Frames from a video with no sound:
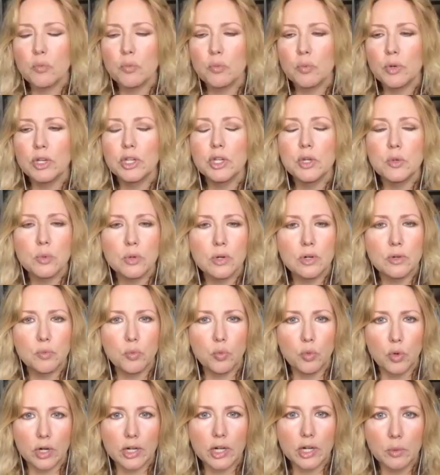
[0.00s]
when you were
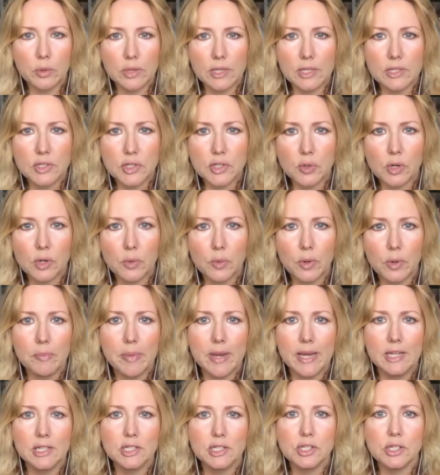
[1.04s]
working with these 21
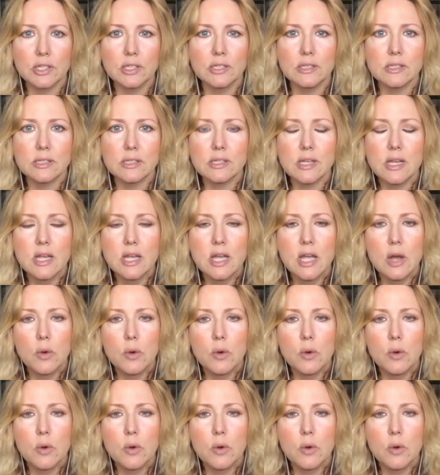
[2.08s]
patients,